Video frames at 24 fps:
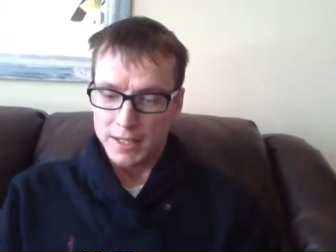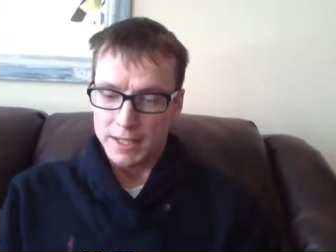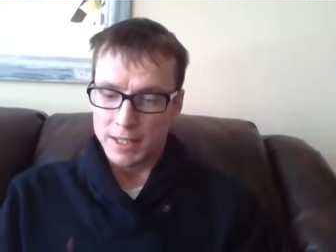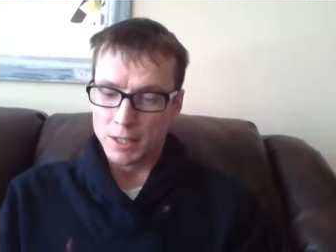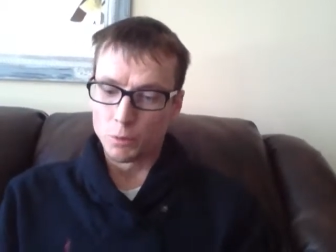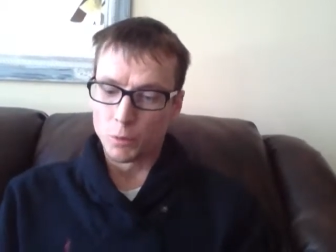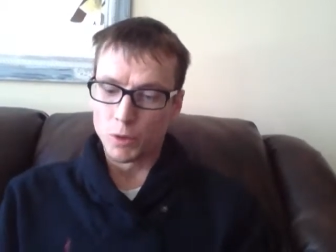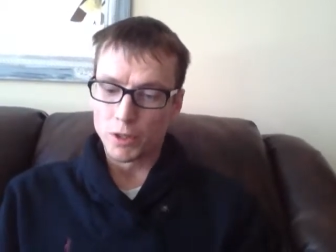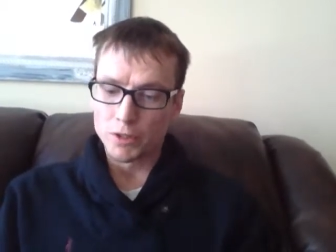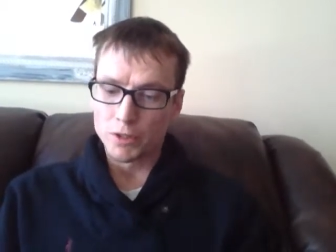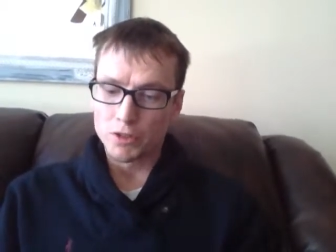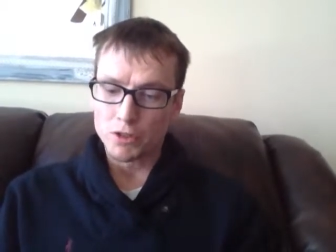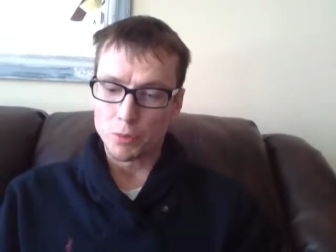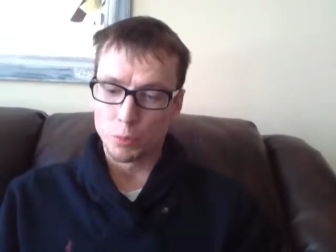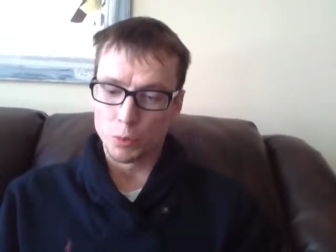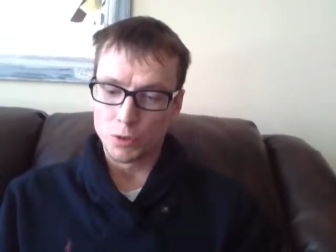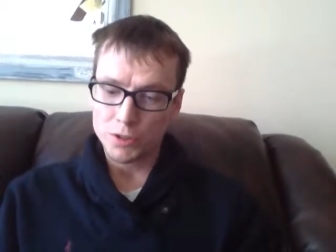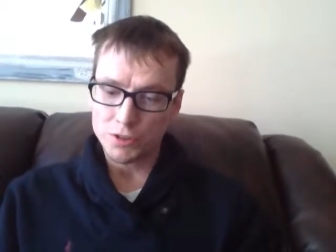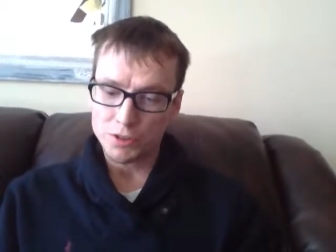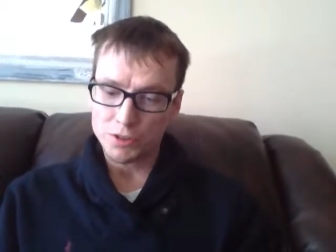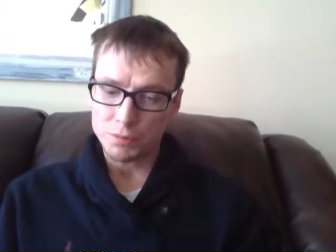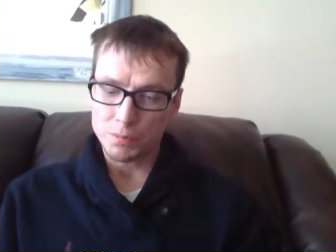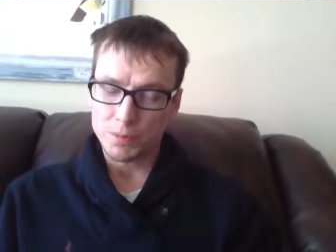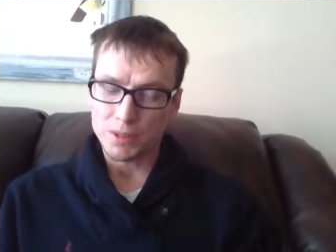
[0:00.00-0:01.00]
in which
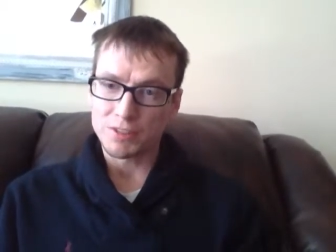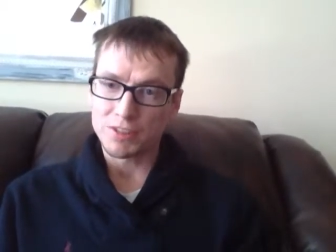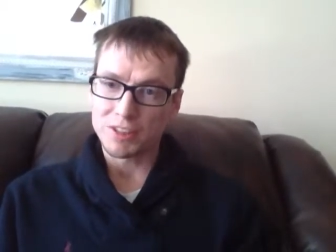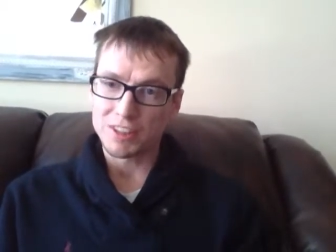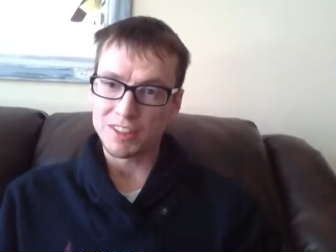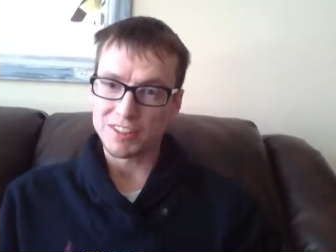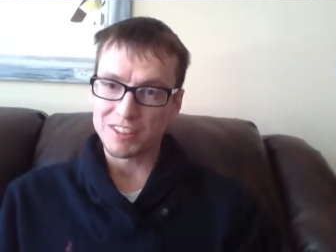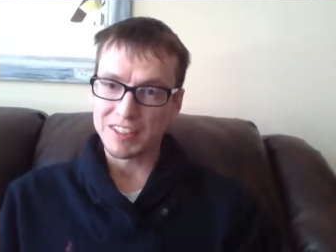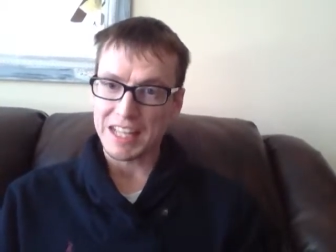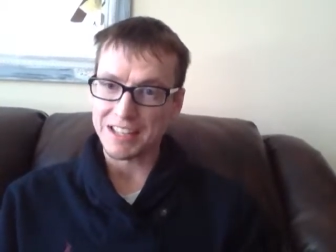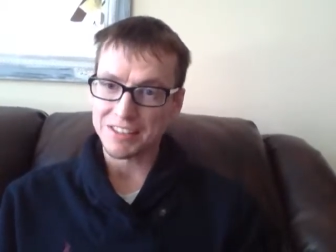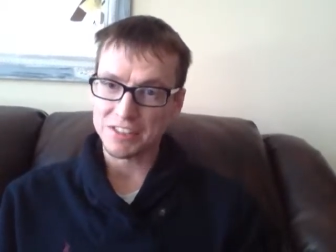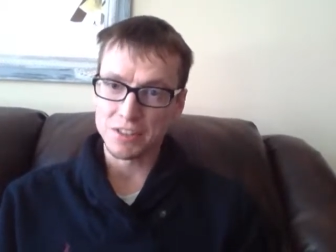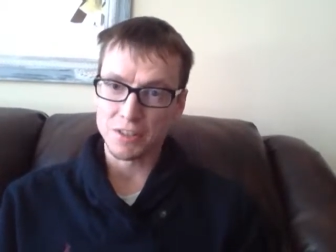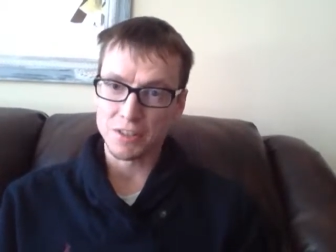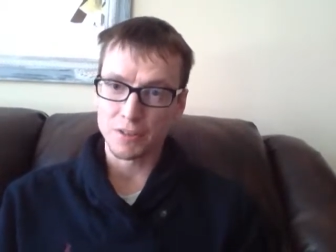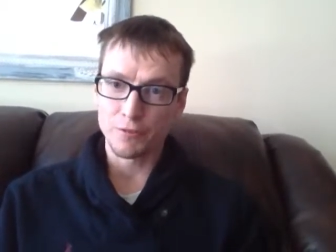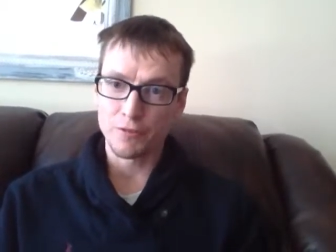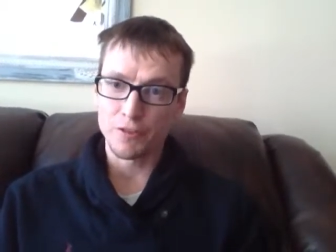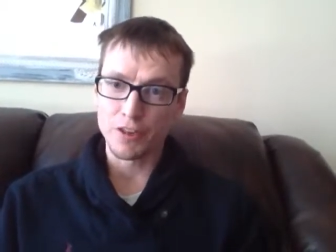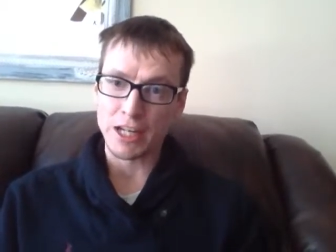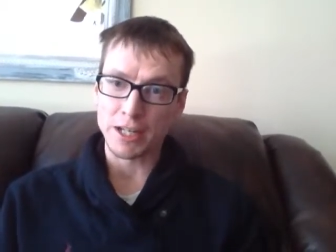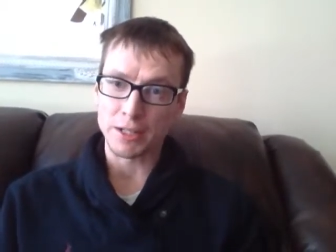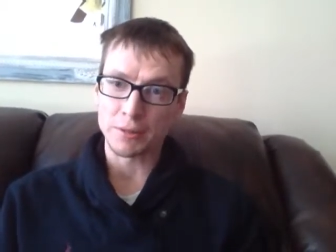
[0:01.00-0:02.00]
one species has an
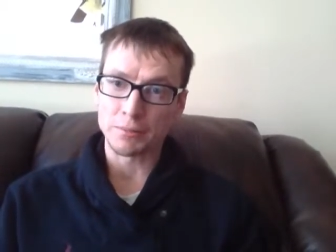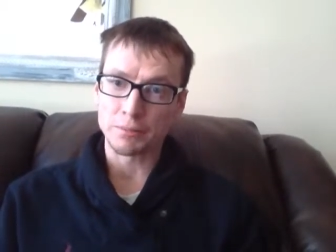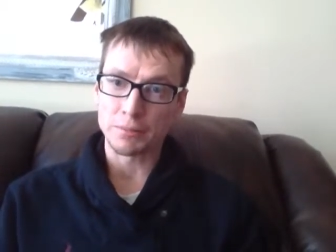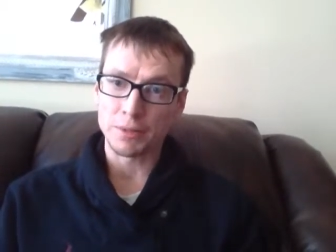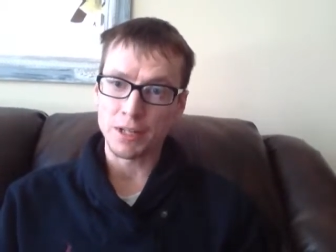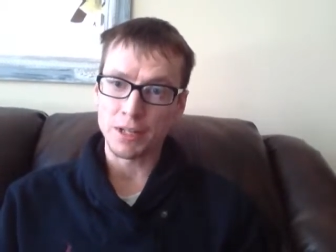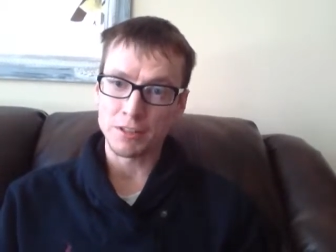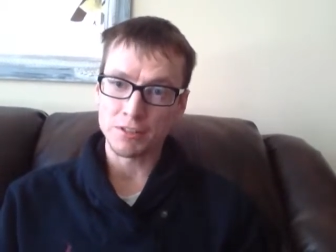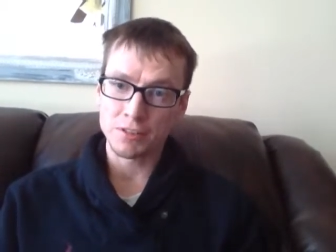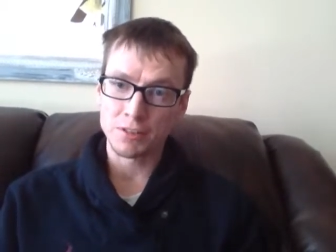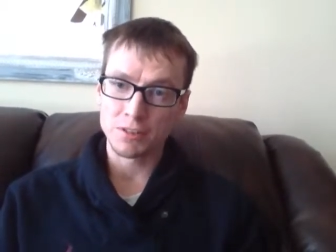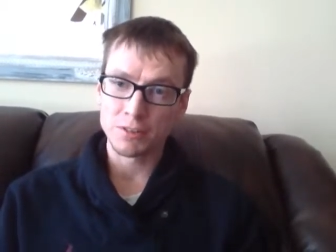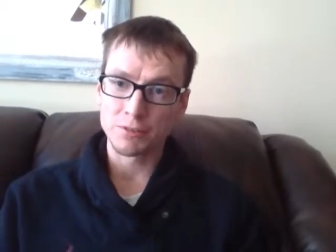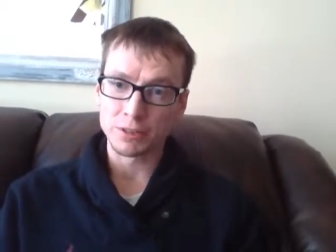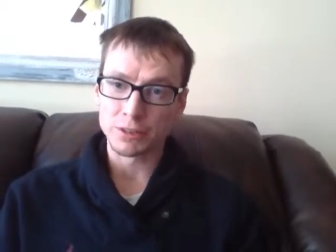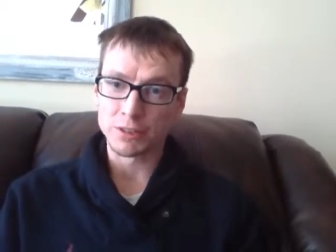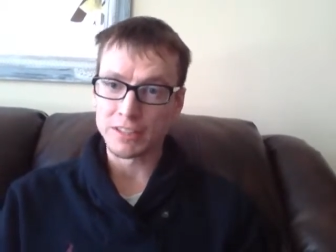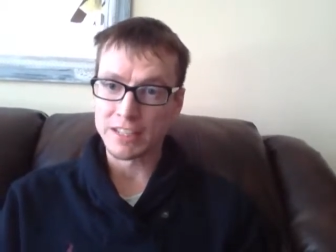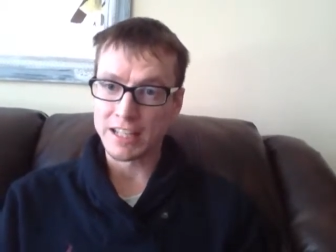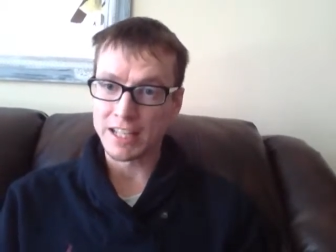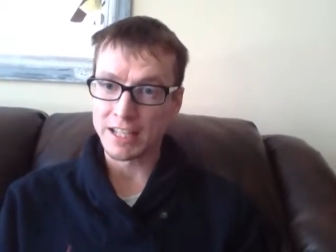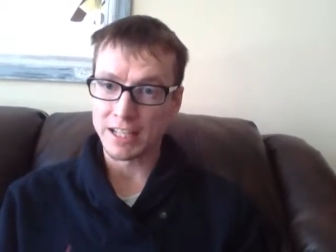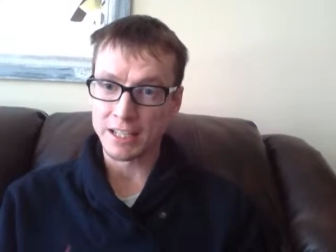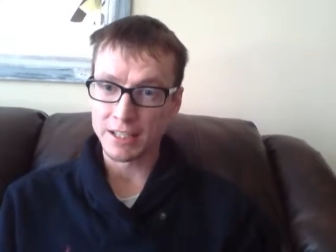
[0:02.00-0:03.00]
effect, positive
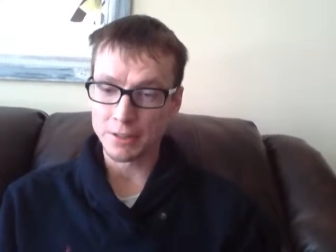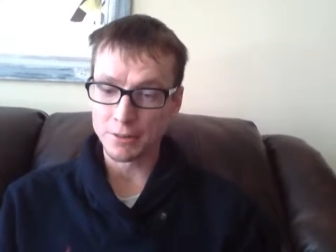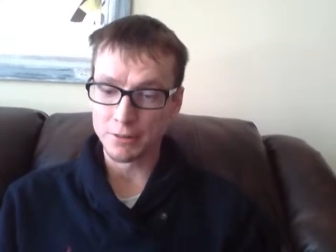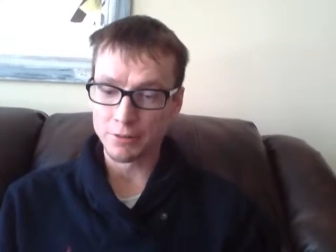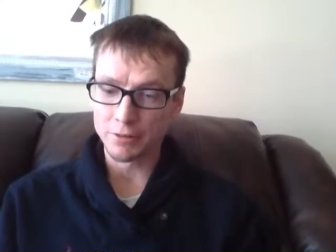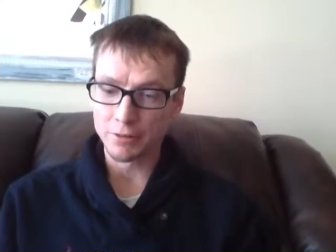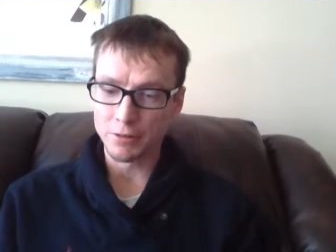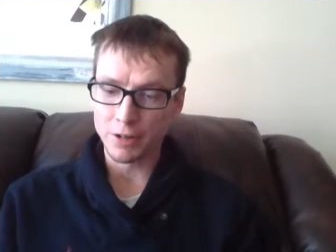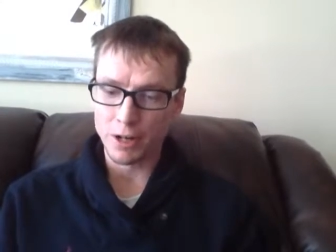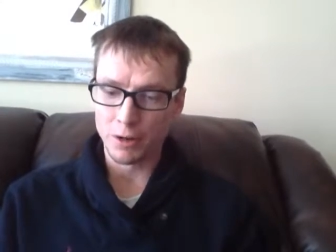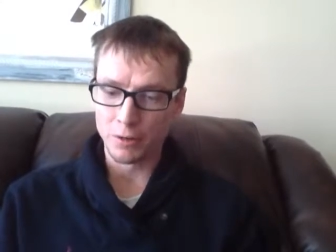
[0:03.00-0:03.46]
or negative,